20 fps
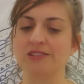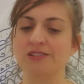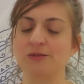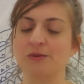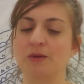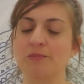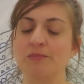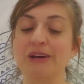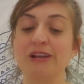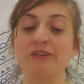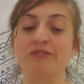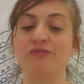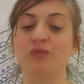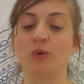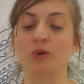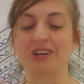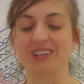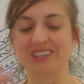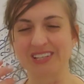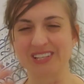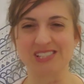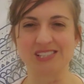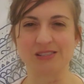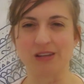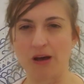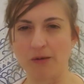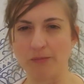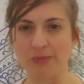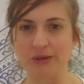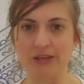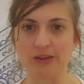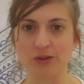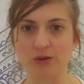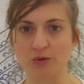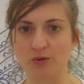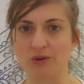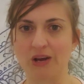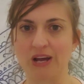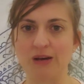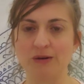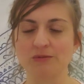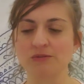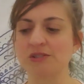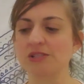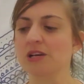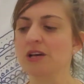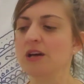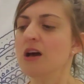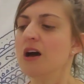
metaphorically stomping the ground,